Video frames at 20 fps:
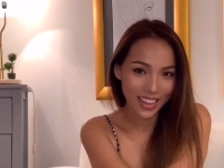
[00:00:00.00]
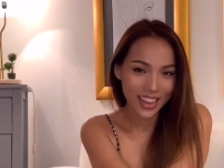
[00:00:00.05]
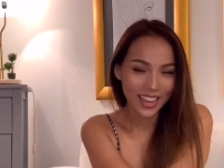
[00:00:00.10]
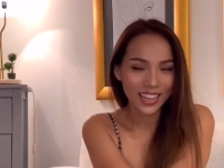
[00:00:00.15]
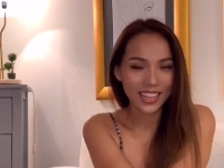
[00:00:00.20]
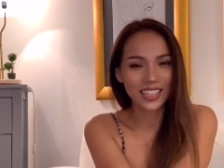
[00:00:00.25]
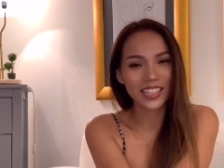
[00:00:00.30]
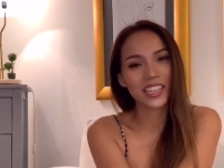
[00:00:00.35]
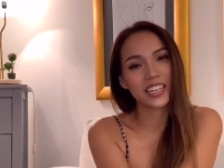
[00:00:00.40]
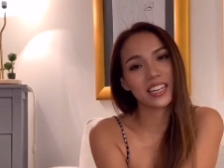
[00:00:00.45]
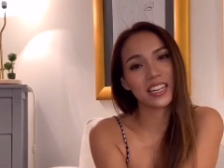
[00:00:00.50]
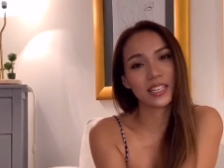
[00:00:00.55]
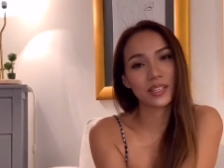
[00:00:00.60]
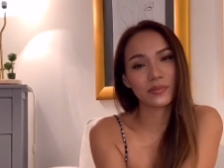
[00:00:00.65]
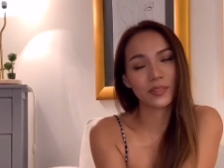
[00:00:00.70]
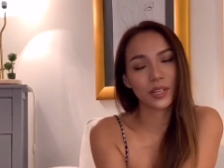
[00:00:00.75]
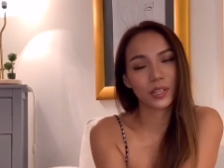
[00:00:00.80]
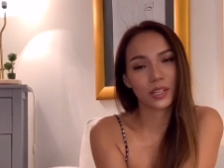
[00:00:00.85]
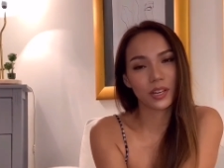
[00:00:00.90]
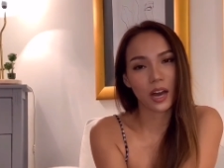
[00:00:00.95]
In today's
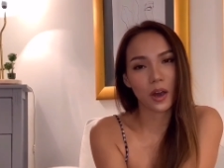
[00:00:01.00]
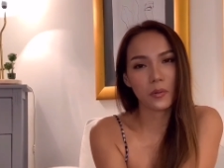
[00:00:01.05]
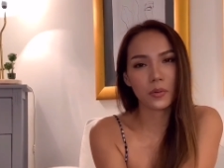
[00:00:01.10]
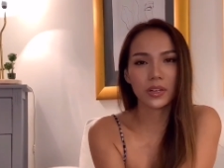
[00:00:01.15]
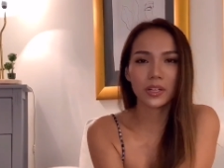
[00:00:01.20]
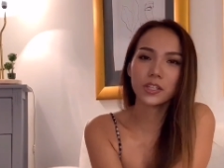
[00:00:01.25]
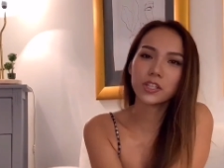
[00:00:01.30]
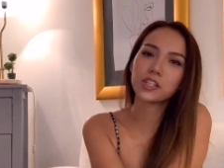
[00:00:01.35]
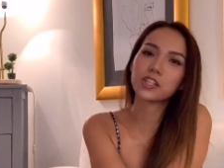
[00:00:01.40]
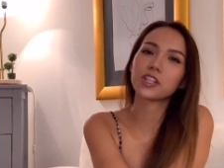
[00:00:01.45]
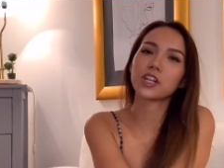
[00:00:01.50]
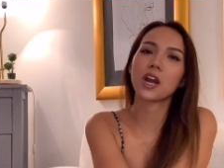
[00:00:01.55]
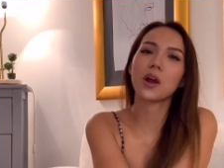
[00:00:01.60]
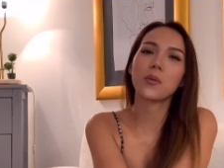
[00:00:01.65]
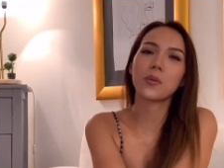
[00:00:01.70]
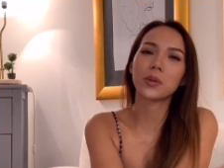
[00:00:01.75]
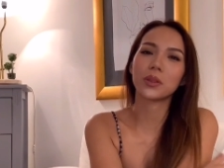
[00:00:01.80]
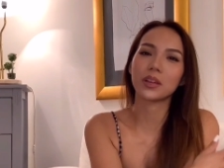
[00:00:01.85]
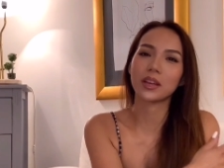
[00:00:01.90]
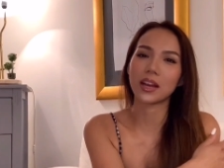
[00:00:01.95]
video, I want to share
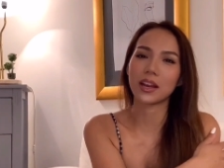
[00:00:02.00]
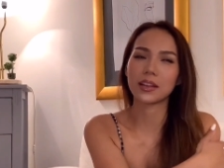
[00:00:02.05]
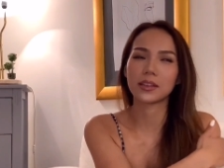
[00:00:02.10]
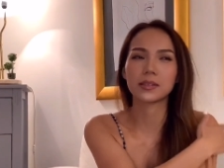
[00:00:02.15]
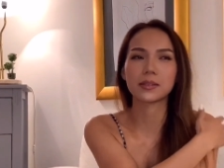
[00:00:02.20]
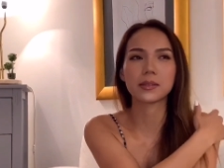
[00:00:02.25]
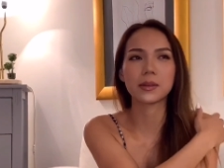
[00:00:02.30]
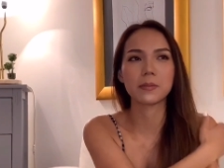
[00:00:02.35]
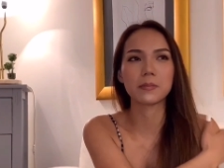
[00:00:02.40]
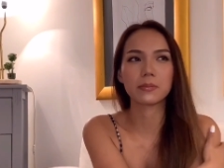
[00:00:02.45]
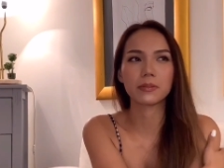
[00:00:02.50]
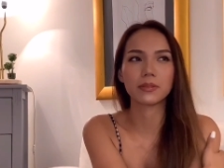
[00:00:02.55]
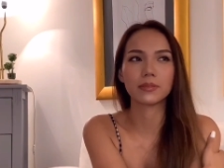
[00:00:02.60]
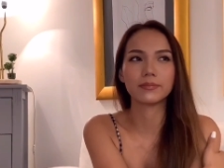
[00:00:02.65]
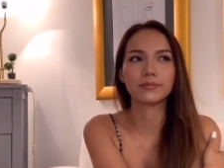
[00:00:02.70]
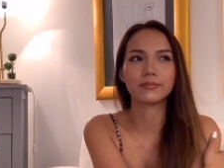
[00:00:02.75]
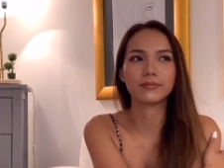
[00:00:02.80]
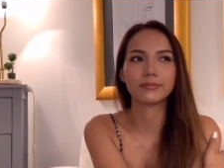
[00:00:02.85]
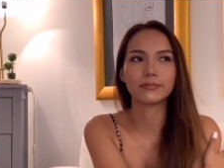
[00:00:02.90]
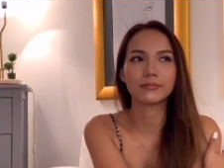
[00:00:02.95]
with you guys
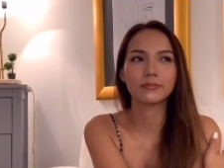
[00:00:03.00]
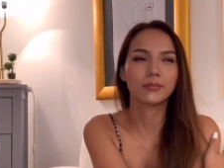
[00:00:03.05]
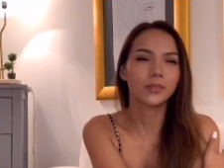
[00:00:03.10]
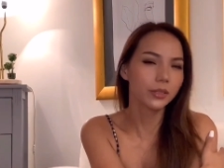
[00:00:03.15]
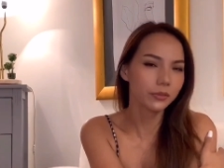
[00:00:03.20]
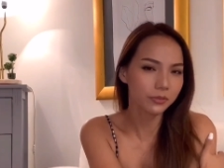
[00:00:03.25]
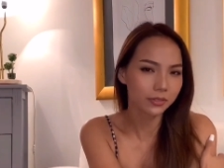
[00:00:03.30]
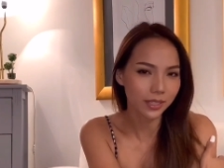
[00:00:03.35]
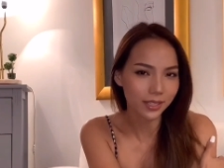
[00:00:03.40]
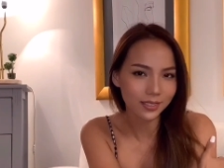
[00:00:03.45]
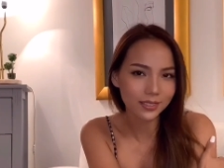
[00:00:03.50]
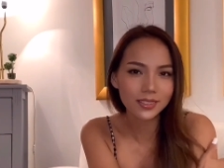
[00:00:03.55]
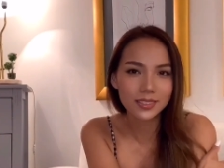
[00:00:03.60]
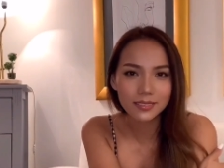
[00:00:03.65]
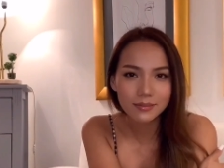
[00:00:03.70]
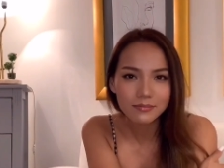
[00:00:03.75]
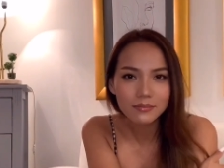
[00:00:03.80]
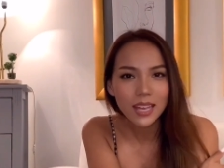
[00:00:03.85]
something different.